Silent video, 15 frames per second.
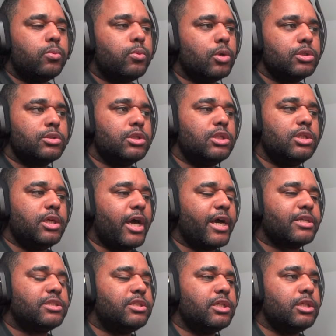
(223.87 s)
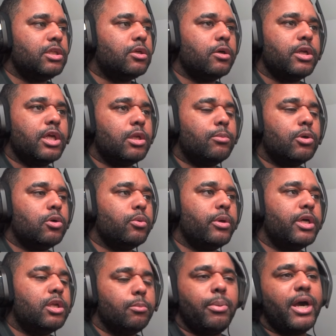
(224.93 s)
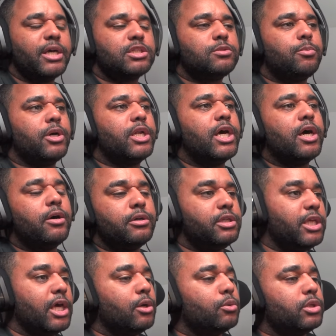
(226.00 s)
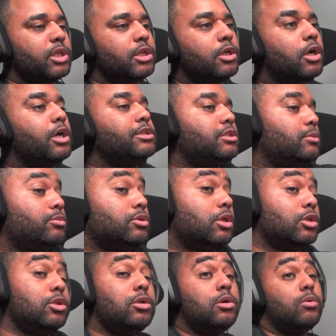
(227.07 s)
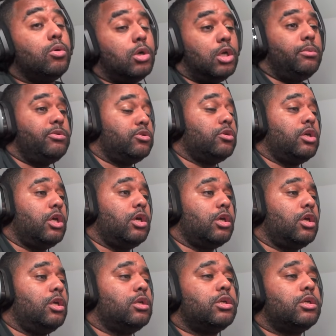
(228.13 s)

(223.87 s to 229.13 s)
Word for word: What, did he accidentally go down the motorway and the back spun out and he held it nice and was like, you know what, let me try that again?